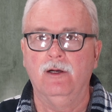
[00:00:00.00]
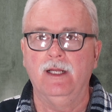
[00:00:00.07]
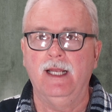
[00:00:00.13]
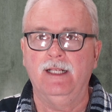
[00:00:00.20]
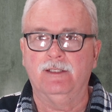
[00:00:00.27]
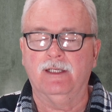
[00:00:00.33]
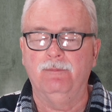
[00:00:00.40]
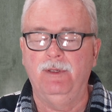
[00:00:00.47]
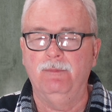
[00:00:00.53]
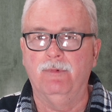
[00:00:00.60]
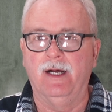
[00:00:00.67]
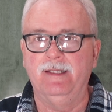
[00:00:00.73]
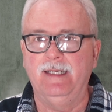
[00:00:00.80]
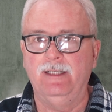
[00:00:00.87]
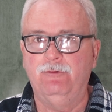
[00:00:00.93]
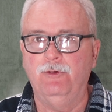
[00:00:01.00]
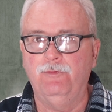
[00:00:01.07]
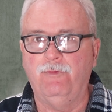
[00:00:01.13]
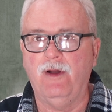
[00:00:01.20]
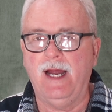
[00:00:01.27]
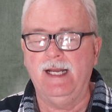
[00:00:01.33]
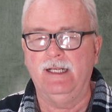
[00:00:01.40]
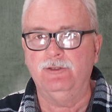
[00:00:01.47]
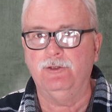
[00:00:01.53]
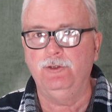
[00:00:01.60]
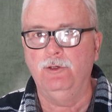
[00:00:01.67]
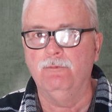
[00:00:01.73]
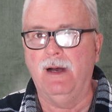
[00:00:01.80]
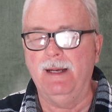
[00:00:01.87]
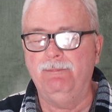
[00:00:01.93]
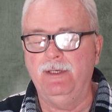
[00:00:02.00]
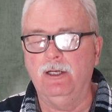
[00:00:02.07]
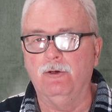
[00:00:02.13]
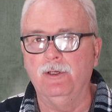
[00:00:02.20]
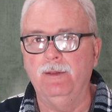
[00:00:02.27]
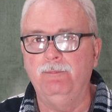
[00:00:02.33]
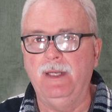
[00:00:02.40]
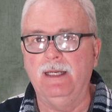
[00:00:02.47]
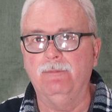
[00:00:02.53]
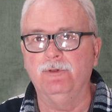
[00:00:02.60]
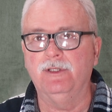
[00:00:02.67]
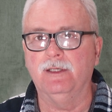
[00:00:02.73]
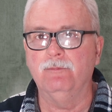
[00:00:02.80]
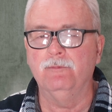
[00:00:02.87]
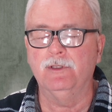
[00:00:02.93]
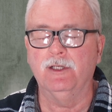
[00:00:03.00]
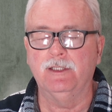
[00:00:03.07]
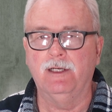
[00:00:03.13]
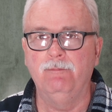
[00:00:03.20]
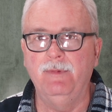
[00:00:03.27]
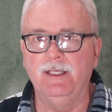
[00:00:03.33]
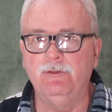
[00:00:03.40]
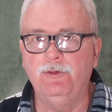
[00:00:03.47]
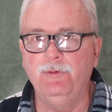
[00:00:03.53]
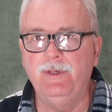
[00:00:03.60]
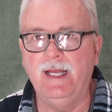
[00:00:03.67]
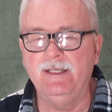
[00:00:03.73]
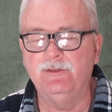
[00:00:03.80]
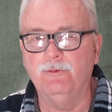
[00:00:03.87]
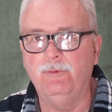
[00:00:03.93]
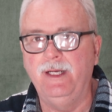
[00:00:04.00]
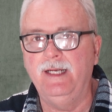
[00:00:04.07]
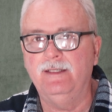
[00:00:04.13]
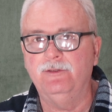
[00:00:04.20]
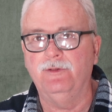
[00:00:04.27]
It's going to be Monday through Friday, so you might be only be able to, to commit two days a week.